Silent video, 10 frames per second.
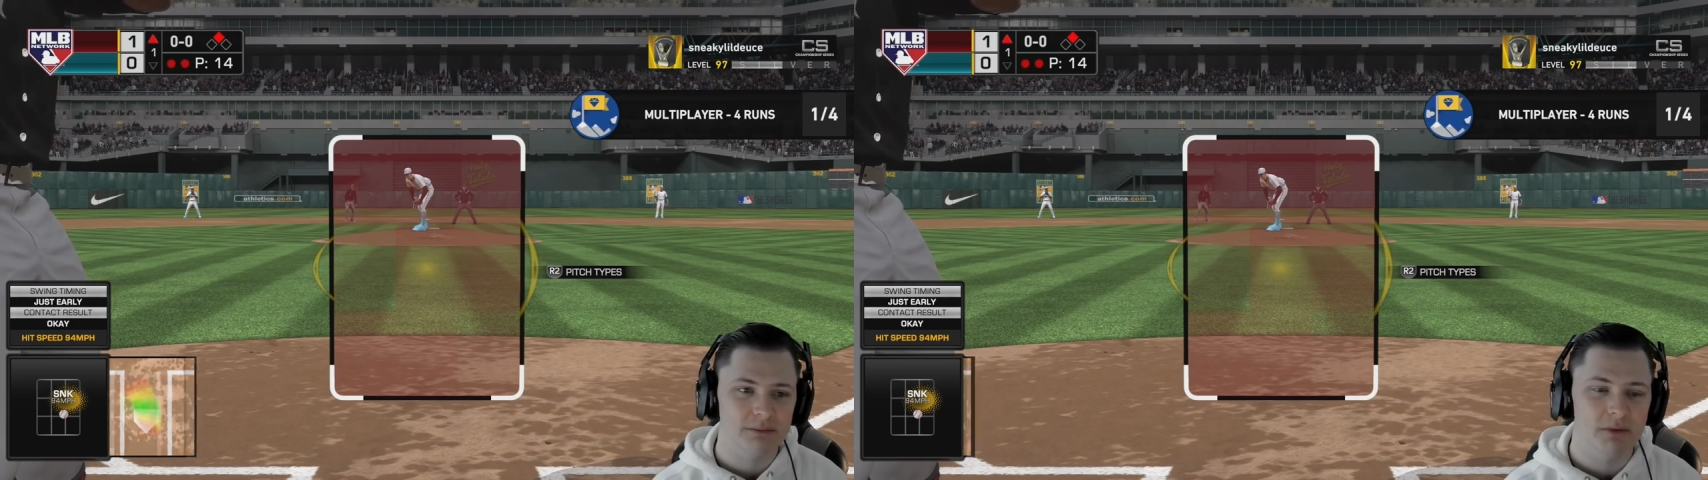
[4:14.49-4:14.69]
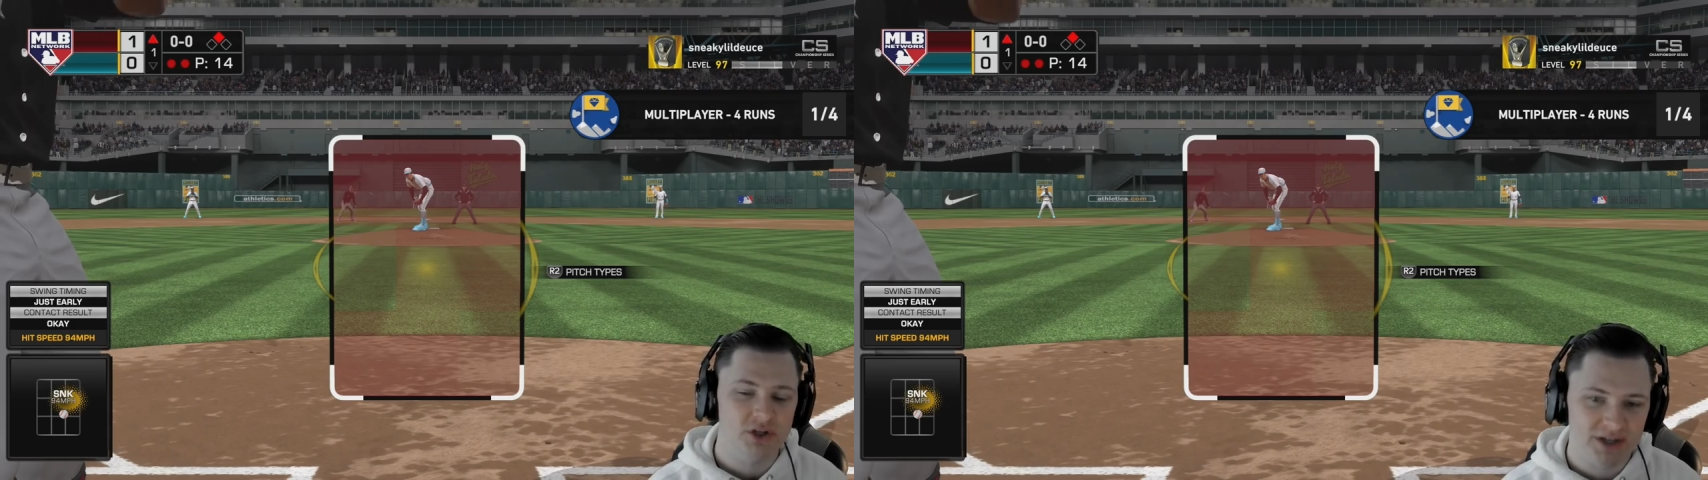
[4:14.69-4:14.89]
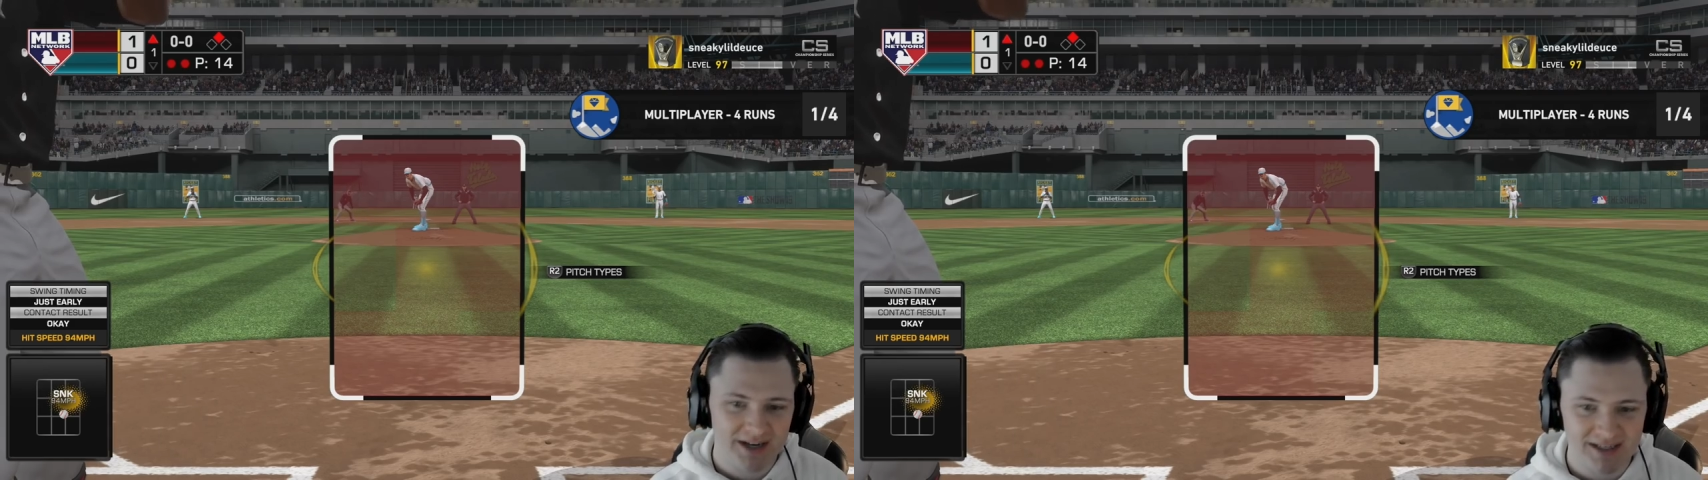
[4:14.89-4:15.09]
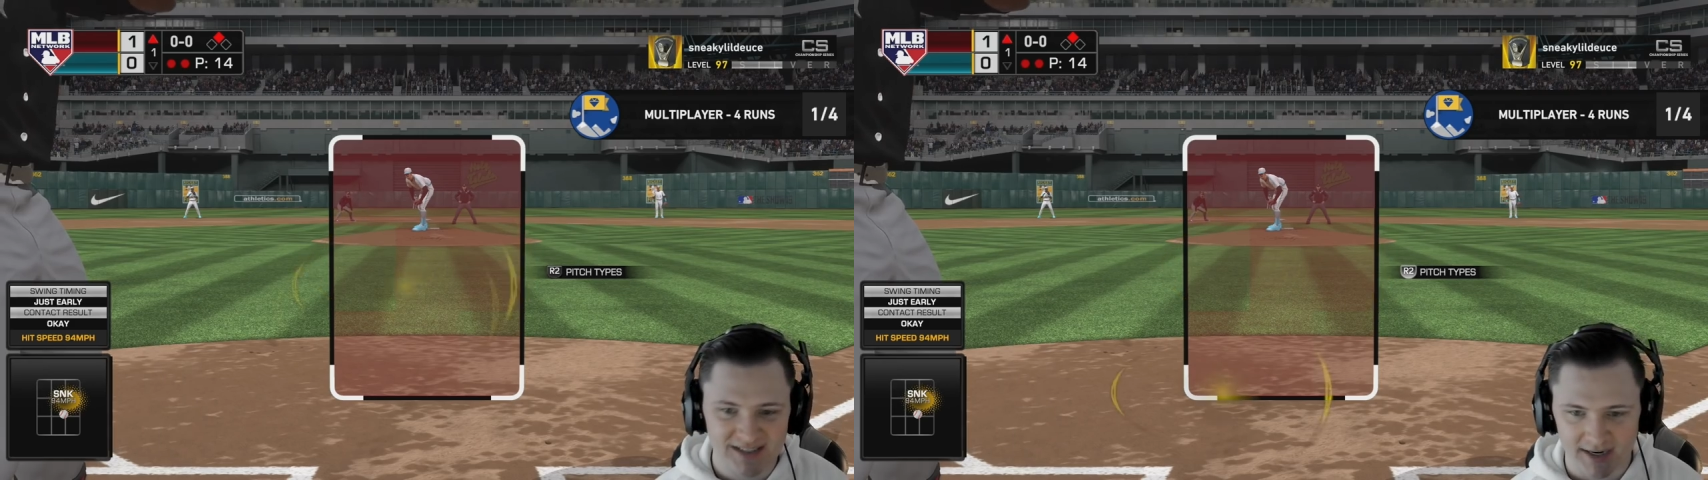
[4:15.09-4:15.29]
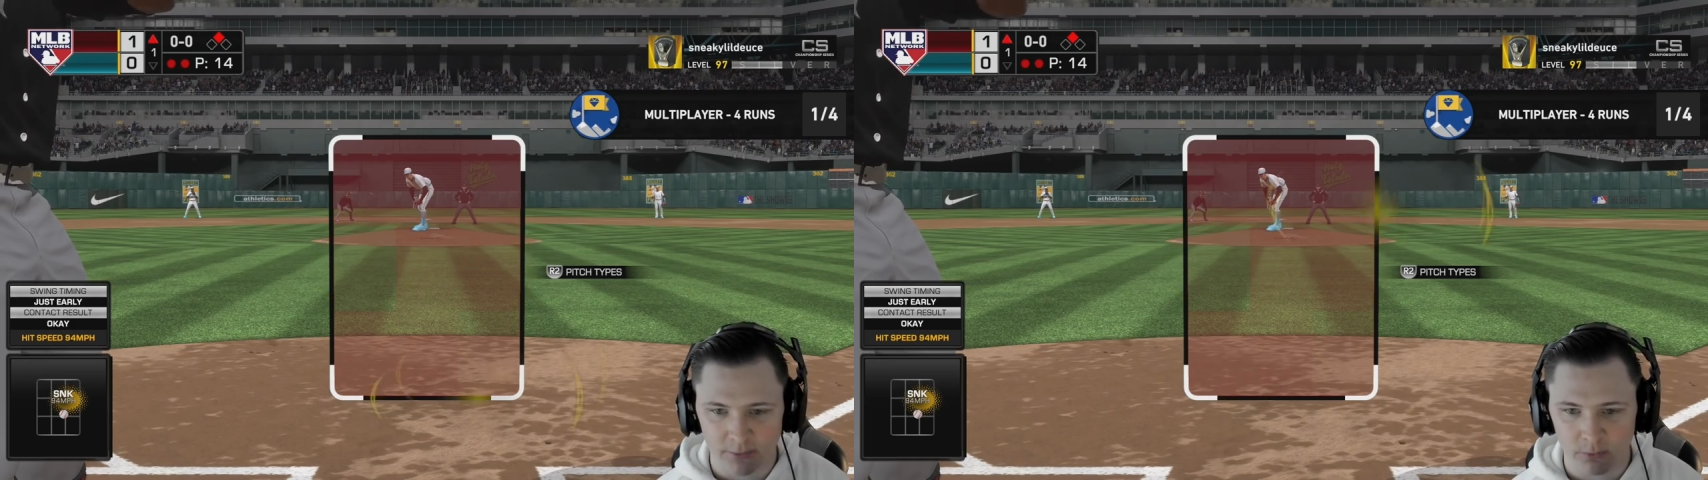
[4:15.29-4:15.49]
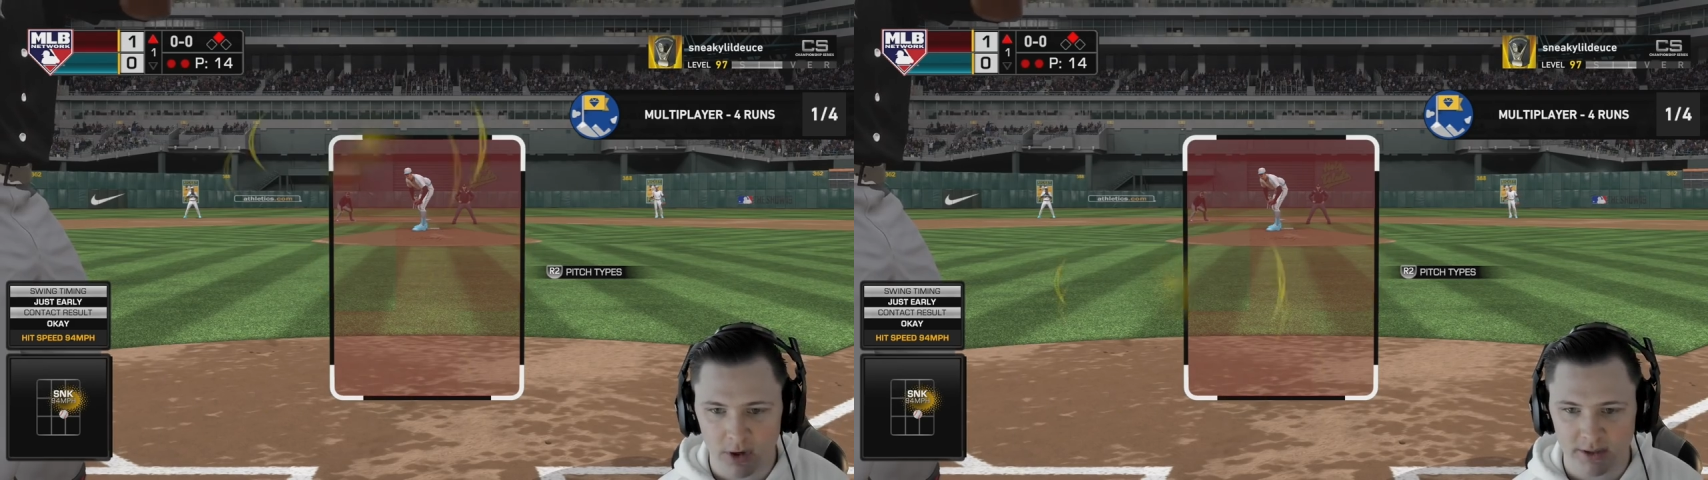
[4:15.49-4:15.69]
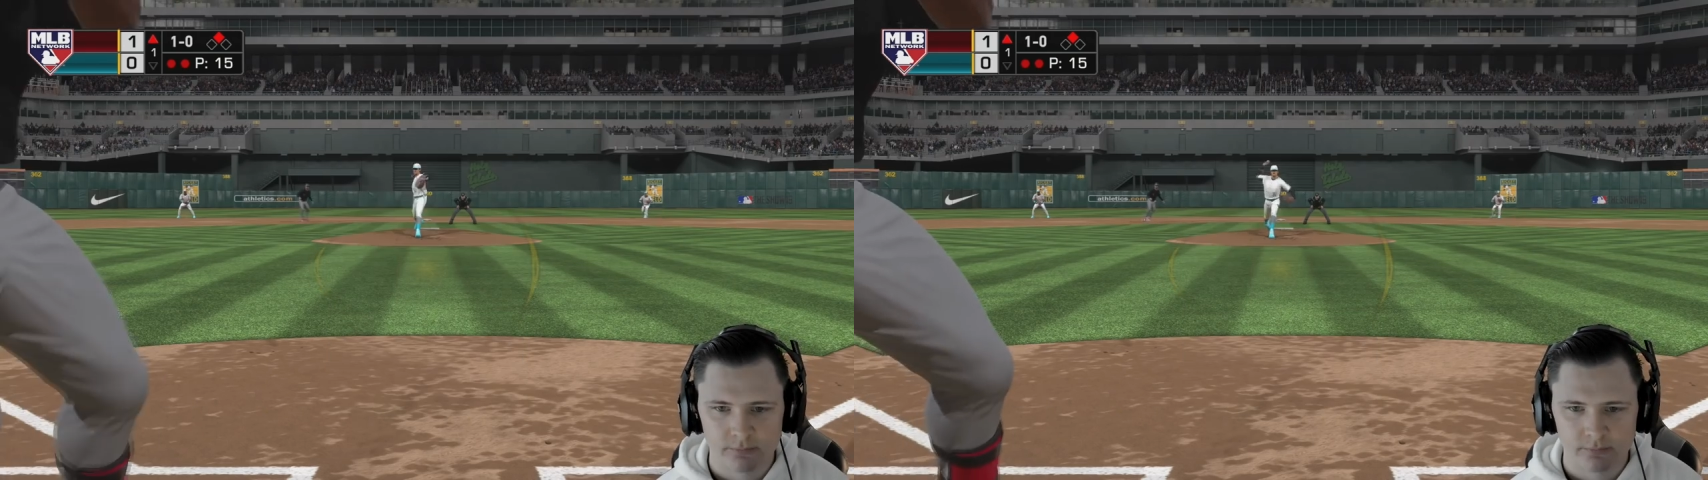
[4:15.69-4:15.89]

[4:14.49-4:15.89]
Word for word: a much-needed second run?